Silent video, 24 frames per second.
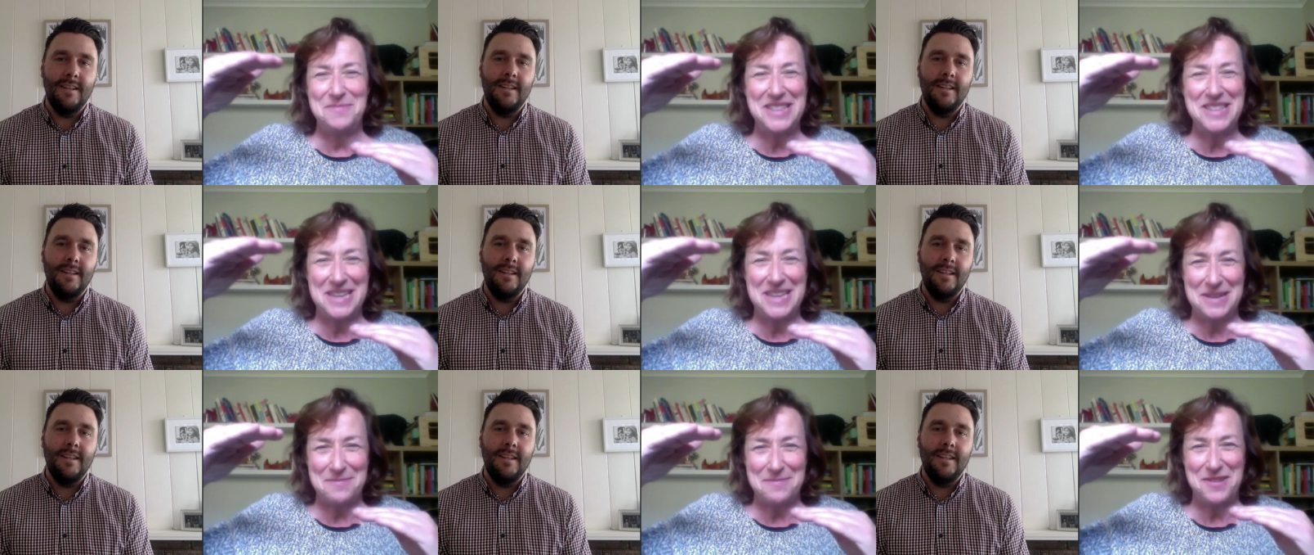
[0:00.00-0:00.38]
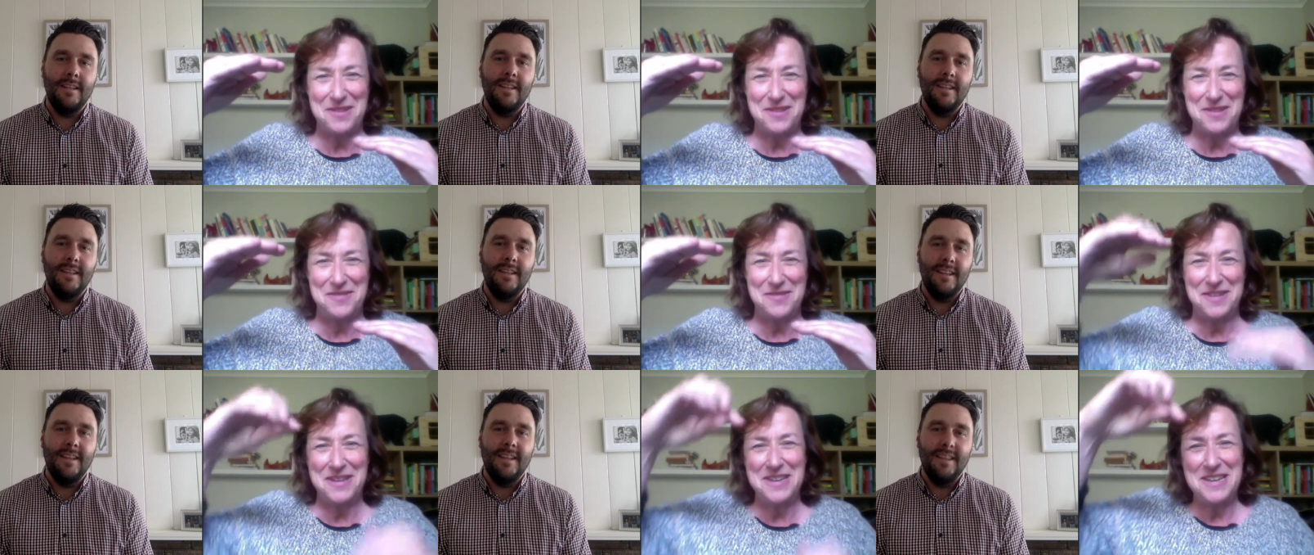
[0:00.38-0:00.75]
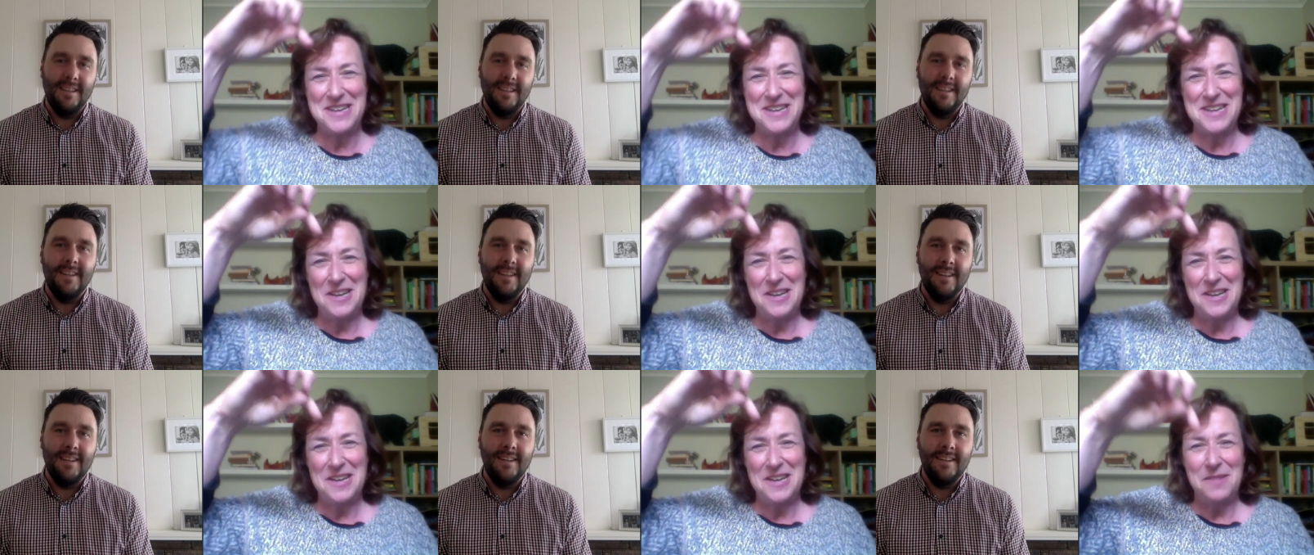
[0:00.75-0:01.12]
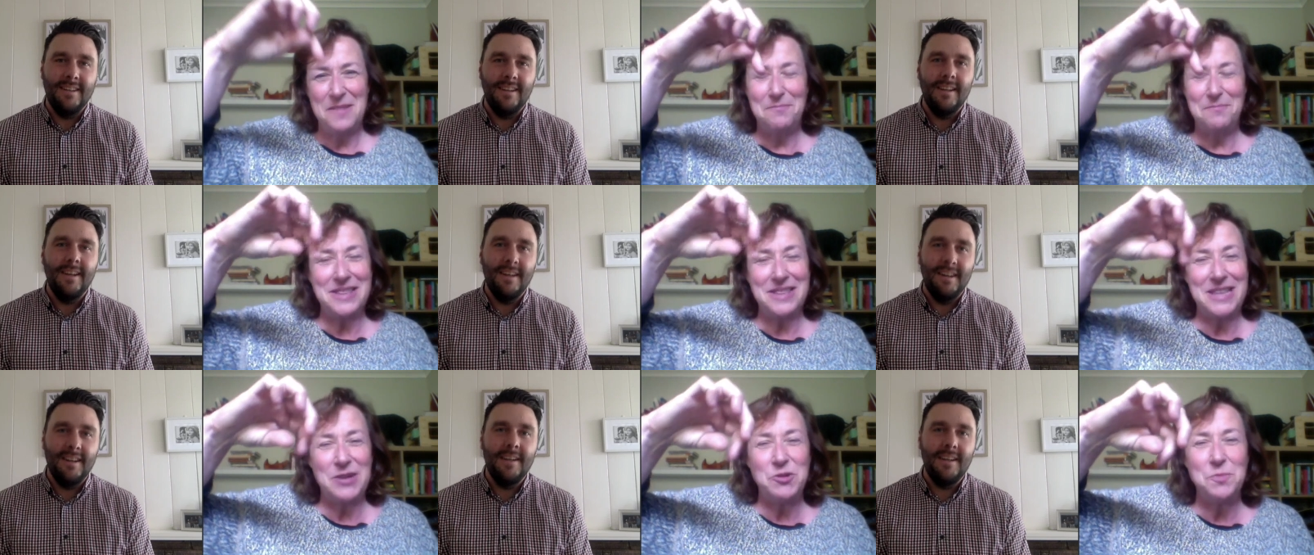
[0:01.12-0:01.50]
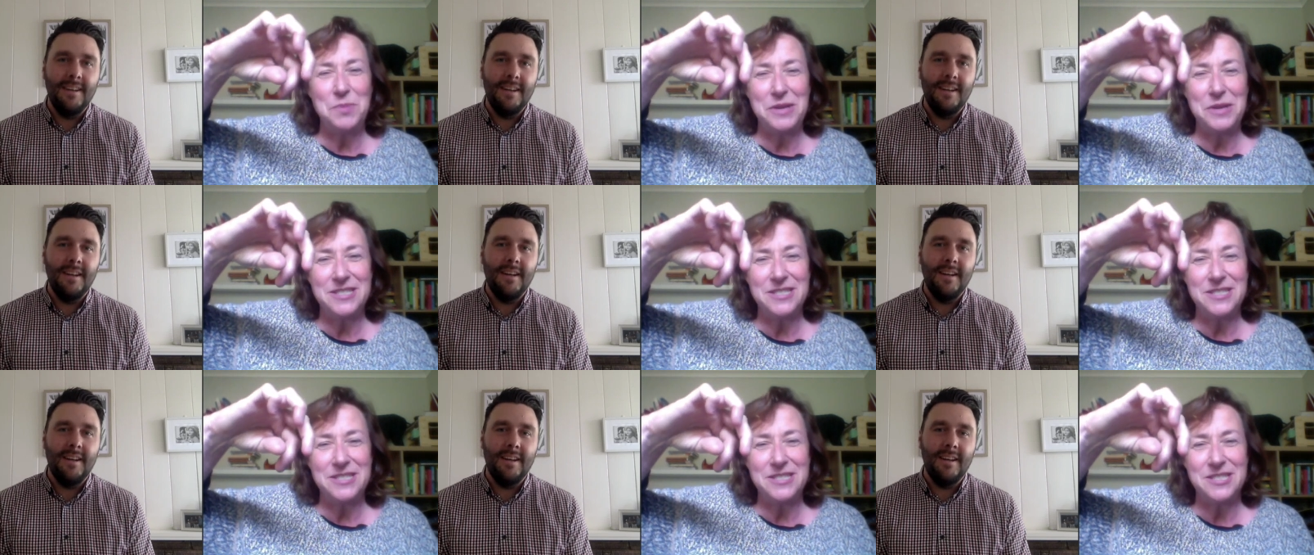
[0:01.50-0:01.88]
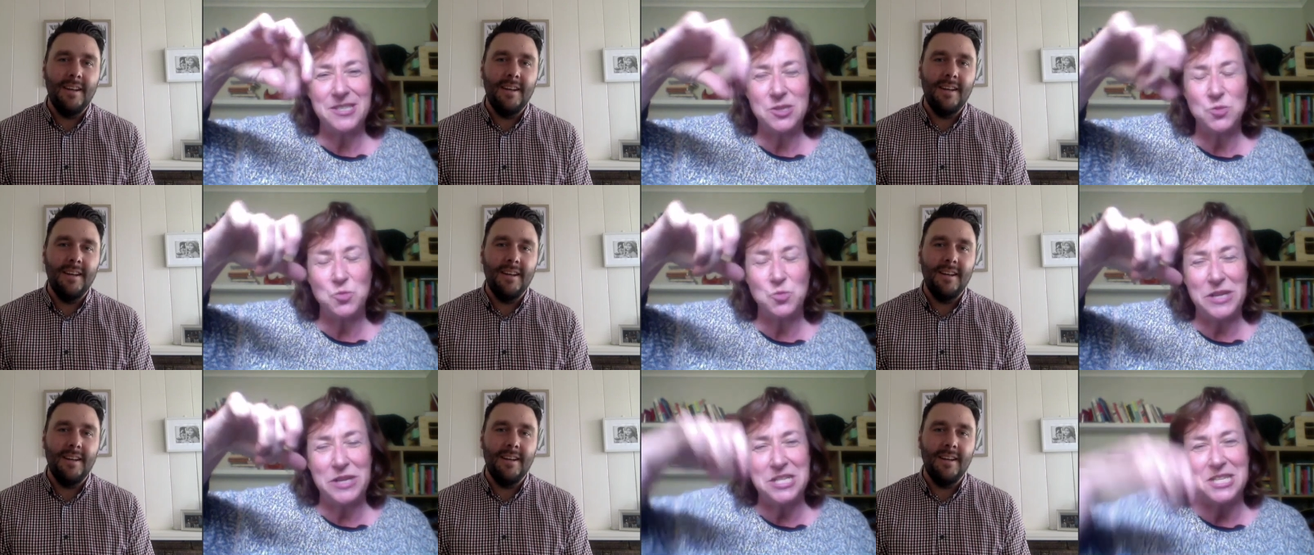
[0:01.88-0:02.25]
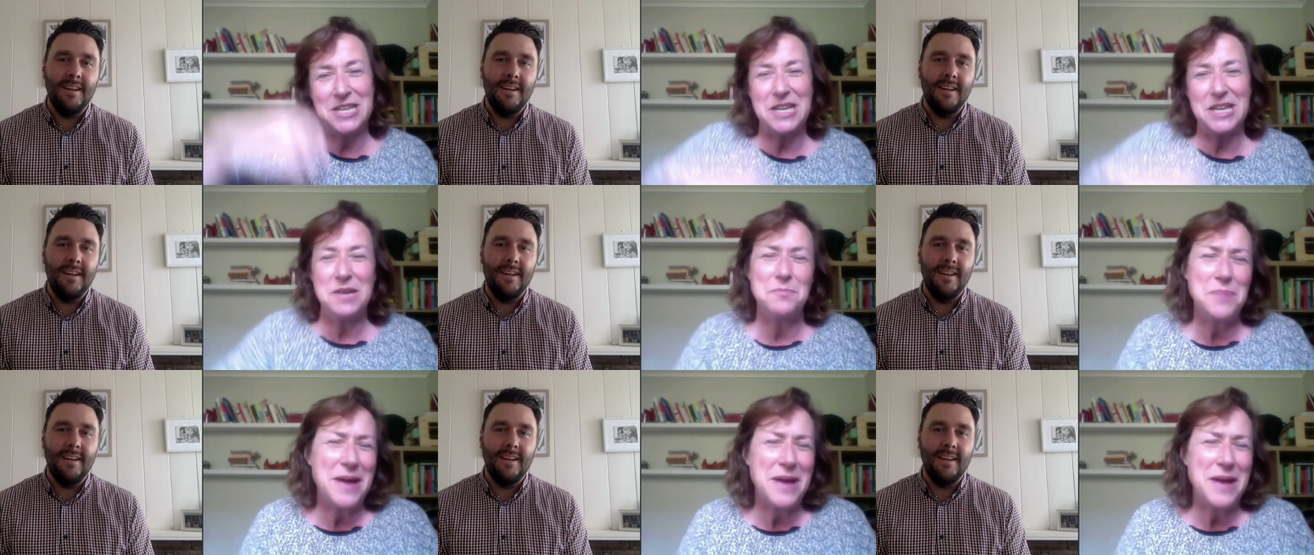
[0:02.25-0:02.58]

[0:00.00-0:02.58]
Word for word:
Speaker 1: that pivot, but there will be a switch in